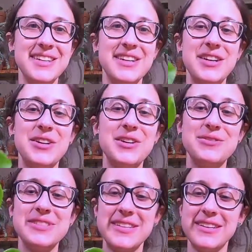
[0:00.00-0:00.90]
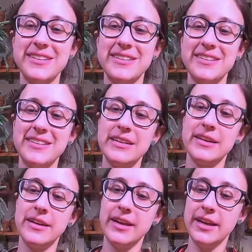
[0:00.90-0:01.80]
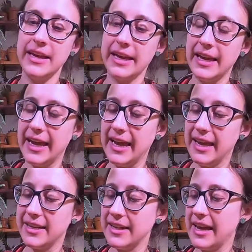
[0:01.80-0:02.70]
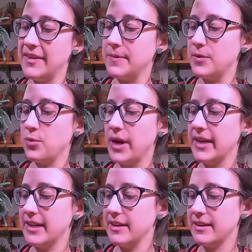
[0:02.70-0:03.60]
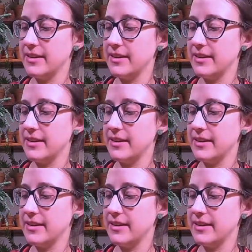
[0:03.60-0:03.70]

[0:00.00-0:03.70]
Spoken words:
Carnosa, and I've been wanting,